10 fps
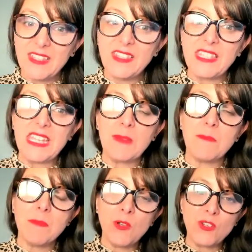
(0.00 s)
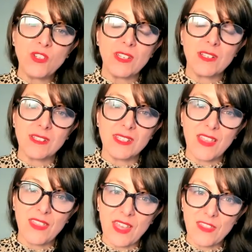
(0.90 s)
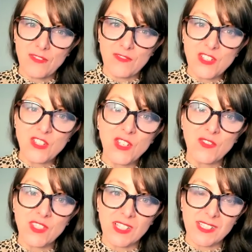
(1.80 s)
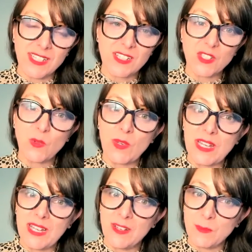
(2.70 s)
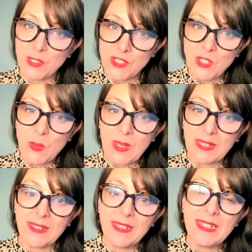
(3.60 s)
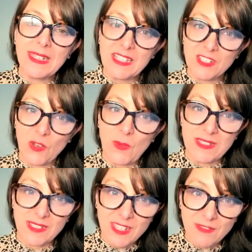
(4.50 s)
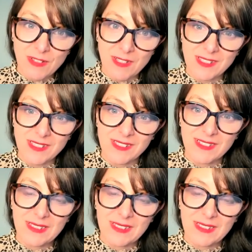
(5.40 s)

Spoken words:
the emotions that the vision of success that we're pursuing is going to give us.